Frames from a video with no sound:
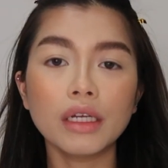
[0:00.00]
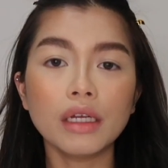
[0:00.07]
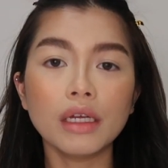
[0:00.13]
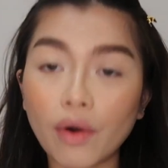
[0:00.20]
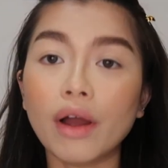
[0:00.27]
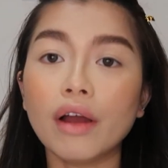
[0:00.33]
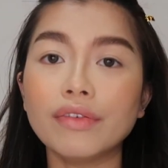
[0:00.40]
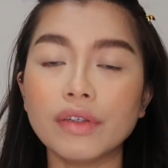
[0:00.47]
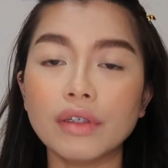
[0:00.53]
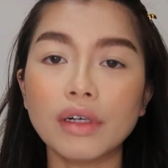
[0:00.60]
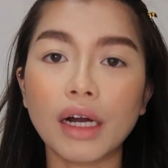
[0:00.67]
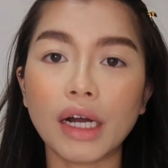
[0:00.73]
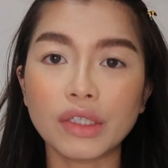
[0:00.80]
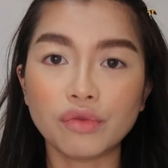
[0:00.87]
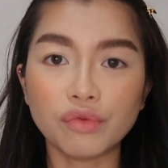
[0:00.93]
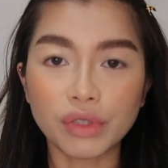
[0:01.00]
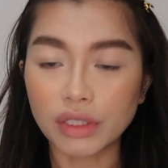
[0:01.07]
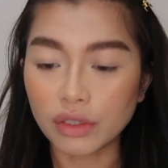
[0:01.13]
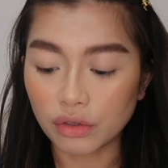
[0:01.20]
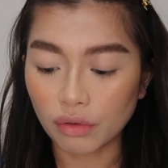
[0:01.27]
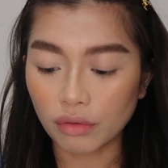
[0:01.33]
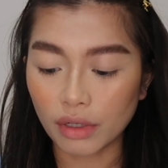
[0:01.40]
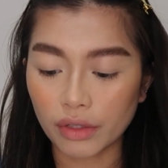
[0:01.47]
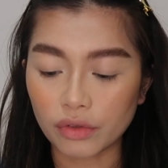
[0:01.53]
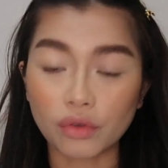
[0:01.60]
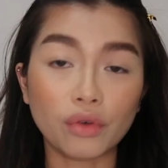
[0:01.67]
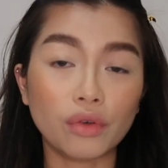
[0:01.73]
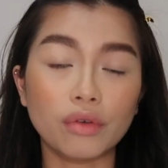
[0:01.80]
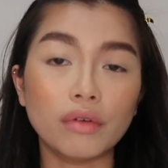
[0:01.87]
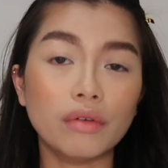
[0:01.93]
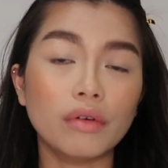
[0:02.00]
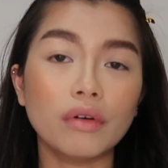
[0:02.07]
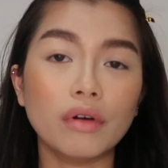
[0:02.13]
However, I really don't like the